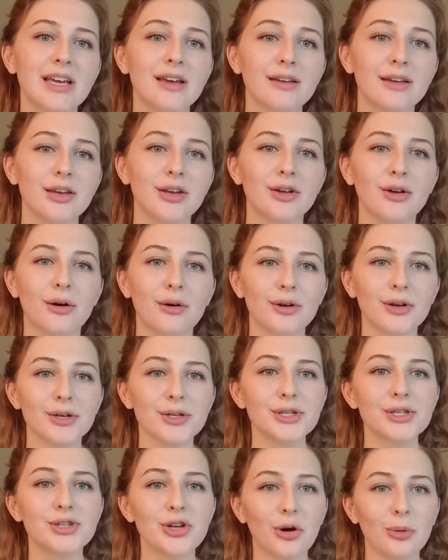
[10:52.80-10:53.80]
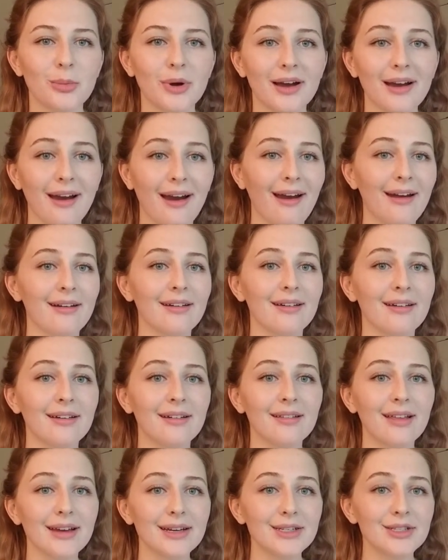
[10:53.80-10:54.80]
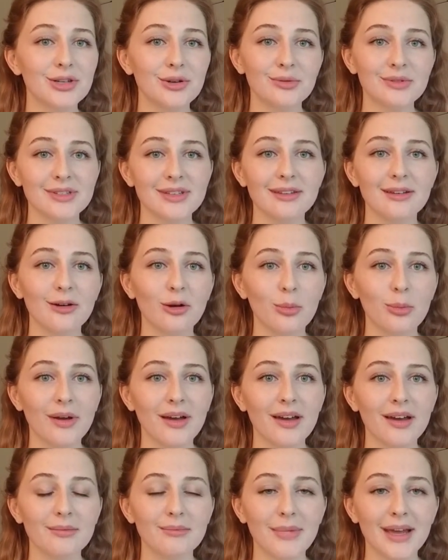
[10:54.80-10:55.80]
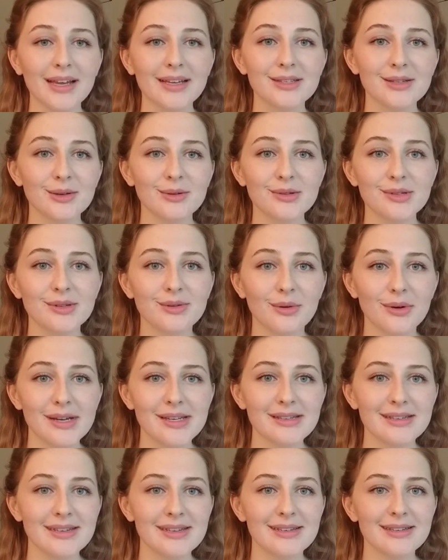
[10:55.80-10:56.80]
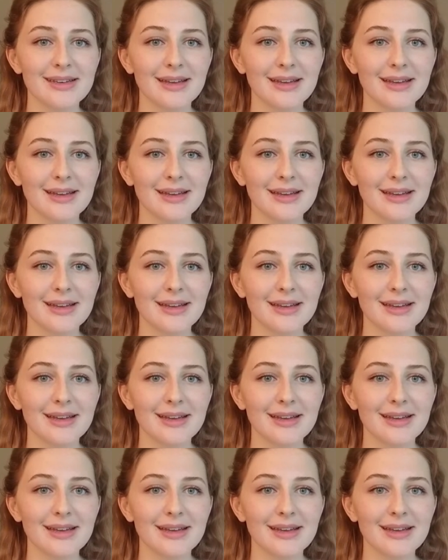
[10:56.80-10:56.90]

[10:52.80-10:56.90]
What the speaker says: you know, your stomach kind of like toots a little bit and makes those noises,